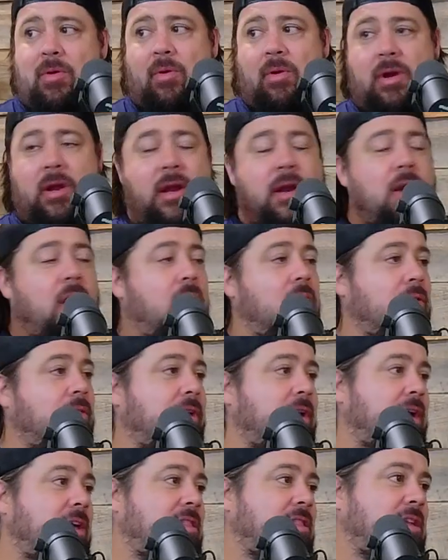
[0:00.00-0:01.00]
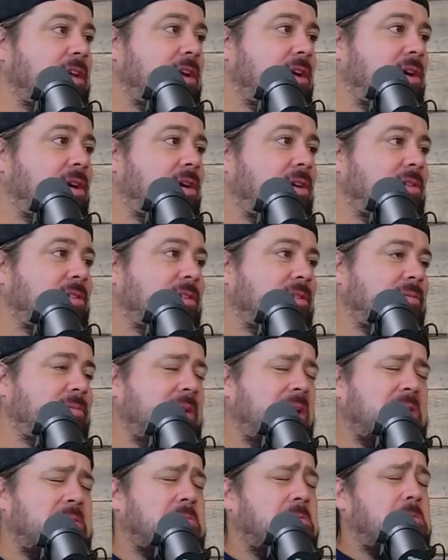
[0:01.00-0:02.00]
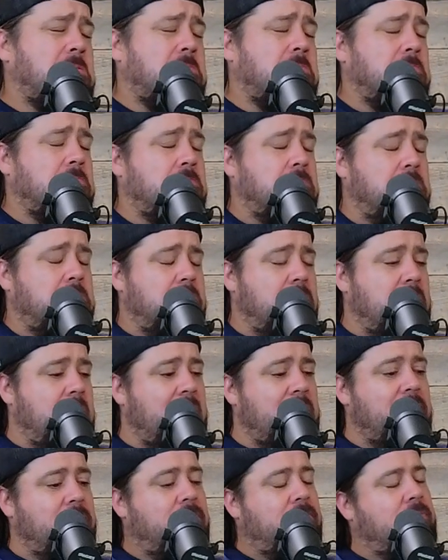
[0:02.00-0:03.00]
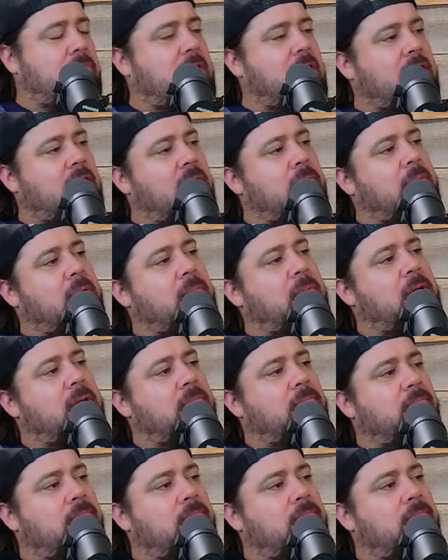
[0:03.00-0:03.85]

recorded on all the SD cards, mm-hmm. and yeah, I, that's gonna be my